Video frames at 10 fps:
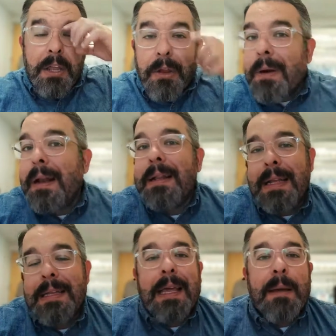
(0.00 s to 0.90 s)
You're going to
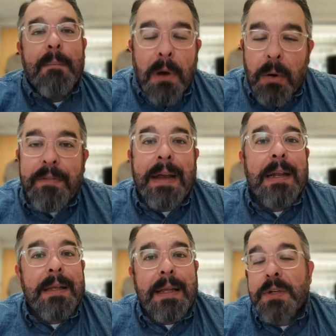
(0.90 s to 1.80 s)
need to get
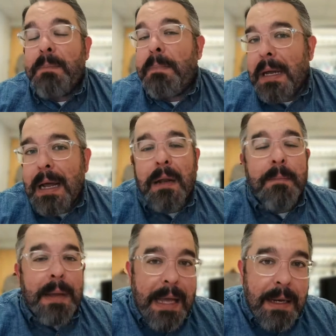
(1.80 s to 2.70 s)
motivated to get your butt out
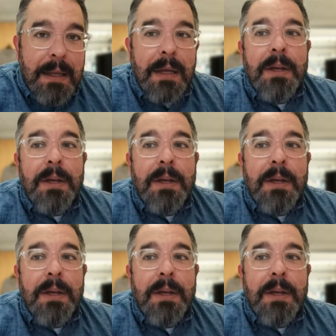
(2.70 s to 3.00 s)
of bed,